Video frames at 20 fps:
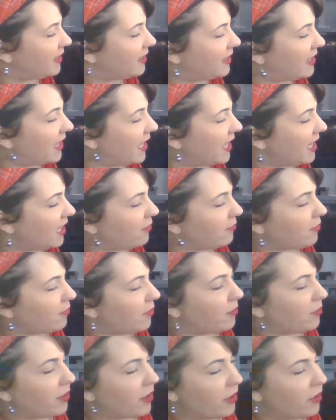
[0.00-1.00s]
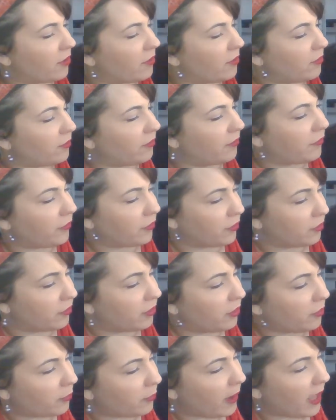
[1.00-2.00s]
They grow their own
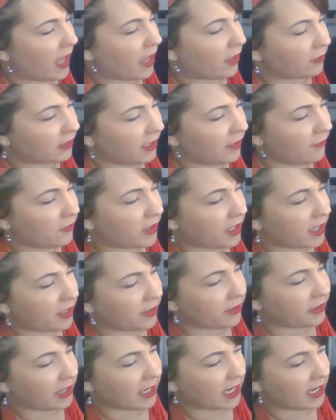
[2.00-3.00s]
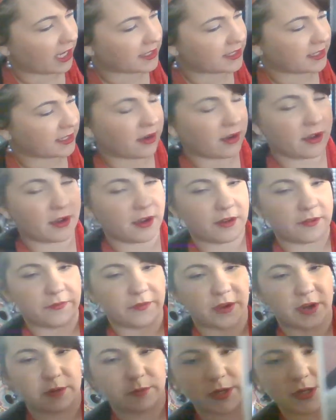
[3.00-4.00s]
food. Wow, leafcutter ants are
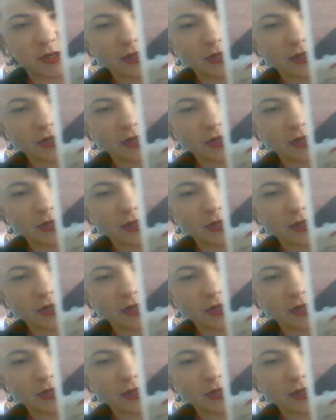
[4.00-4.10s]
farmers.